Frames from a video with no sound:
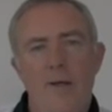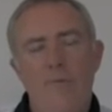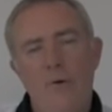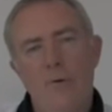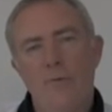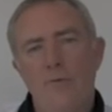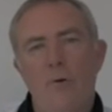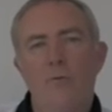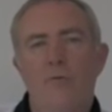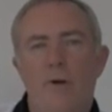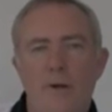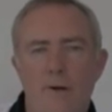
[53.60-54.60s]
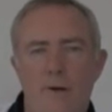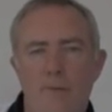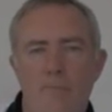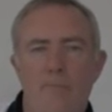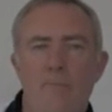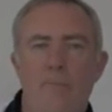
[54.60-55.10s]
If you're a sole
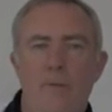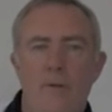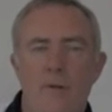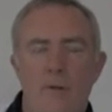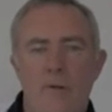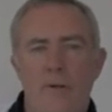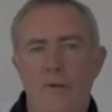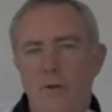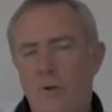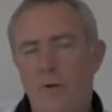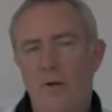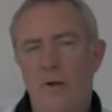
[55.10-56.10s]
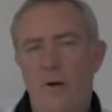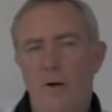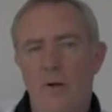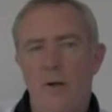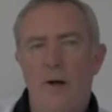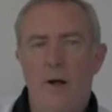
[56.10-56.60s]
trader, you can
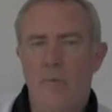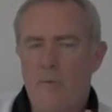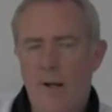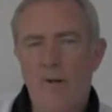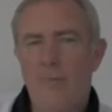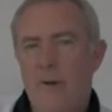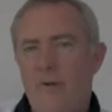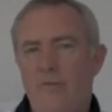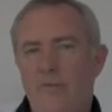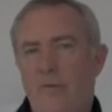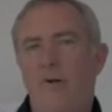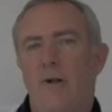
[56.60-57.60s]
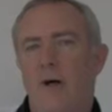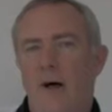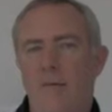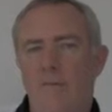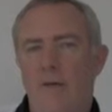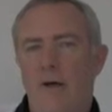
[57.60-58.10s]
earn around about
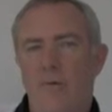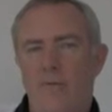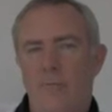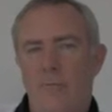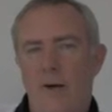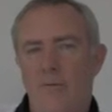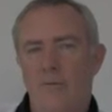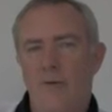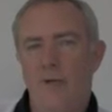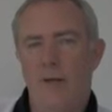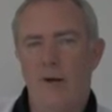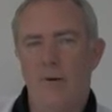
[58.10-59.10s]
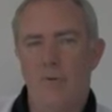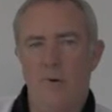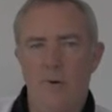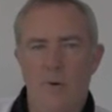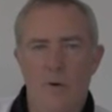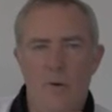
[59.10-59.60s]
£7,500 a year
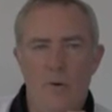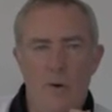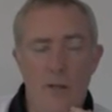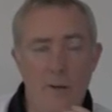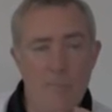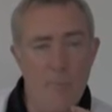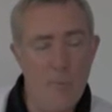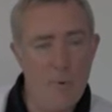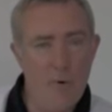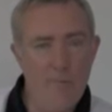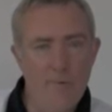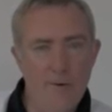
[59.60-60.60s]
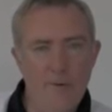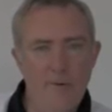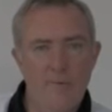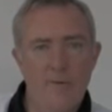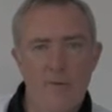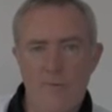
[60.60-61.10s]
in
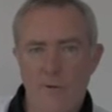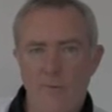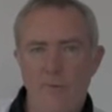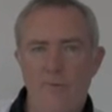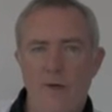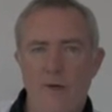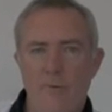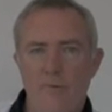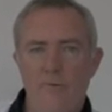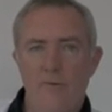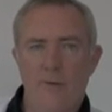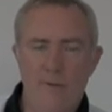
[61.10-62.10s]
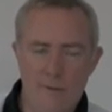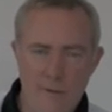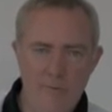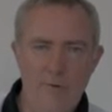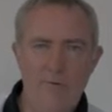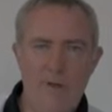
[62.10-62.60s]
profit, so that's not sales,
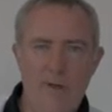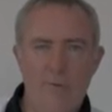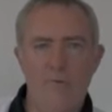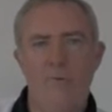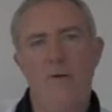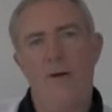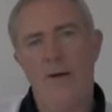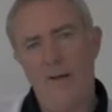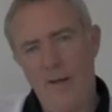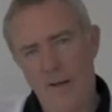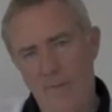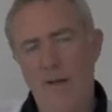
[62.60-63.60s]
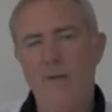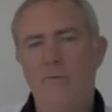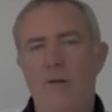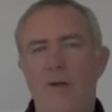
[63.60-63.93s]
that's your sales and then